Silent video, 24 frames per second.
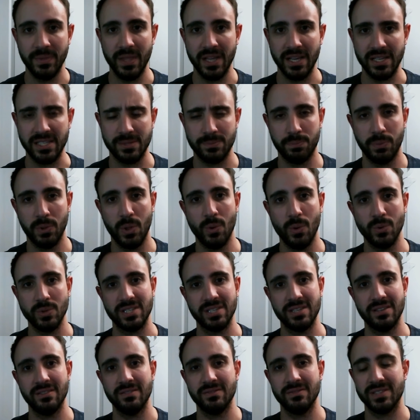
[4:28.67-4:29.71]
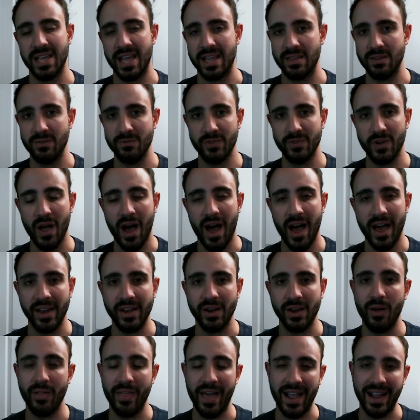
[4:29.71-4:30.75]
explosives that you've got
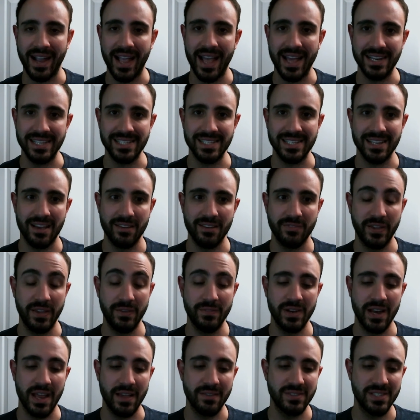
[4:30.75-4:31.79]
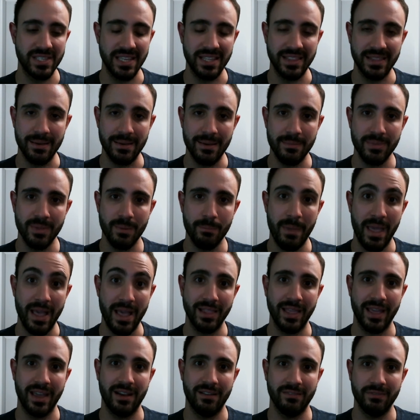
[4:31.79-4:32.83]
and all that kind of stuff. Even I've seen the
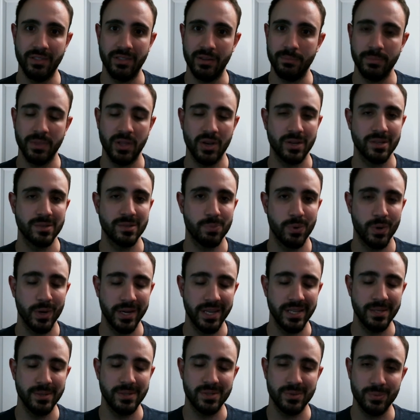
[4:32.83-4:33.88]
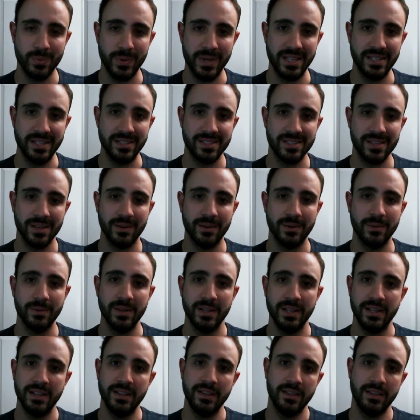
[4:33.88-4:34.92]
melee of them looks pretty sweet, so
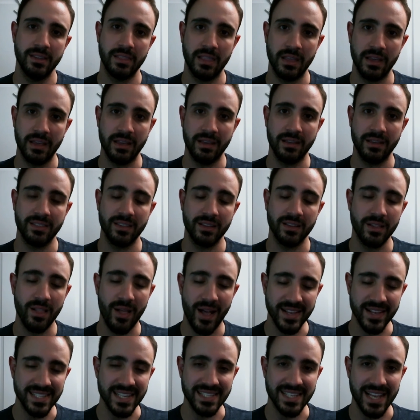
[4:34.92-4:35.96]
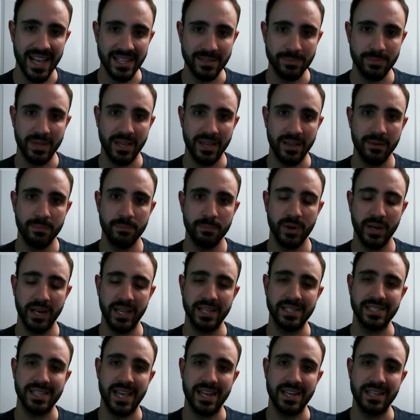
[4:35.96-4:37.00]
the Colossus has me
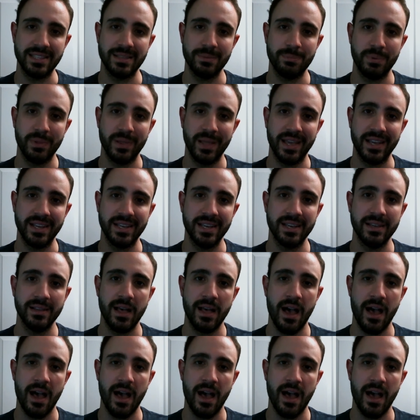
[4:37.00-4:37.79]
pretty excited to play.